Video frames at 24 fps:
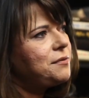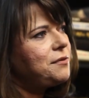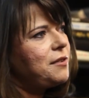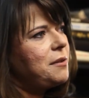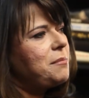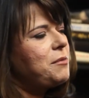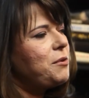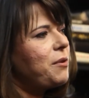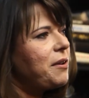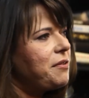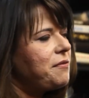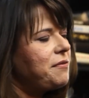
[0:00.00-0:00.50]

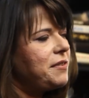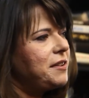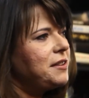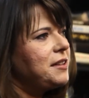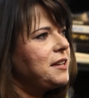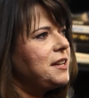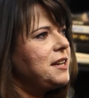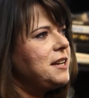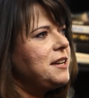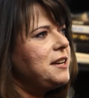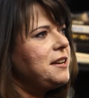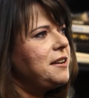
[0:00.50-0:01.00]
from North
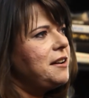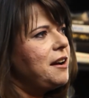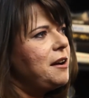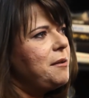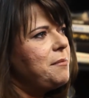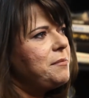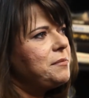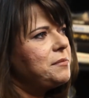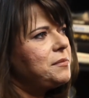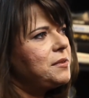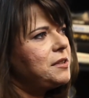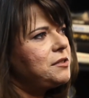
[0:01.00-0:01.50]
Philly,
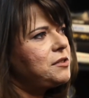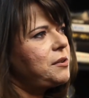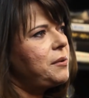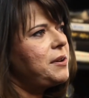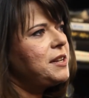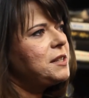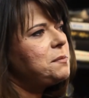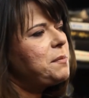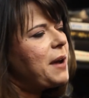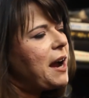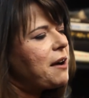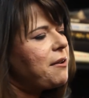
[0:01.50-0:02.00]
so
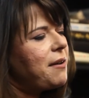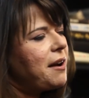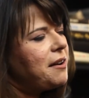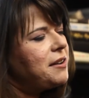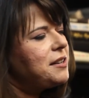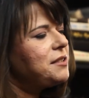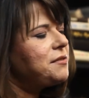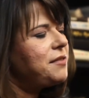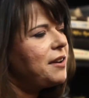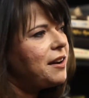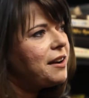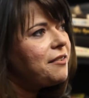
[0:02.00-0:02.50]
his
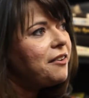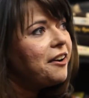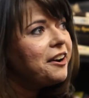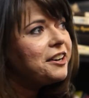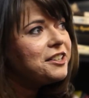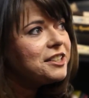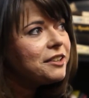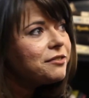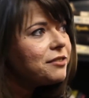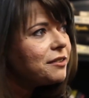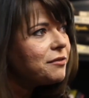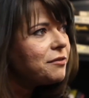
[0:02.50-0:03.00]
background is very,
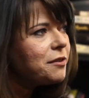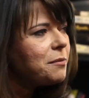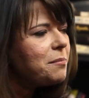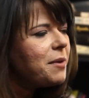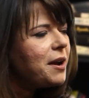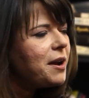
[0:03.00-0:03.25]
very different from